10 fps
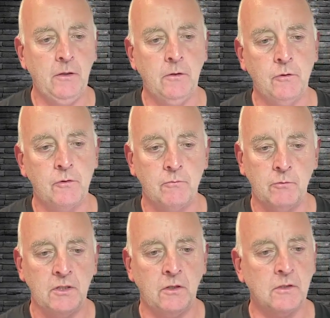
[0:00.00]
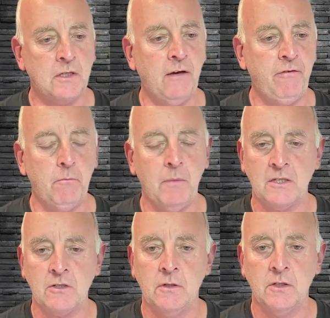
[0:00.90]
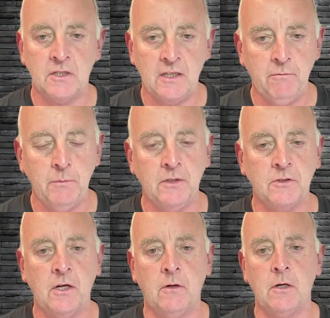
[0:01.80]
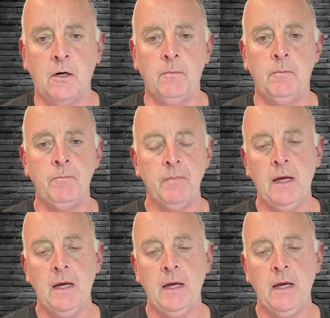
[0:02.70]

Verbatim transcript: Use results com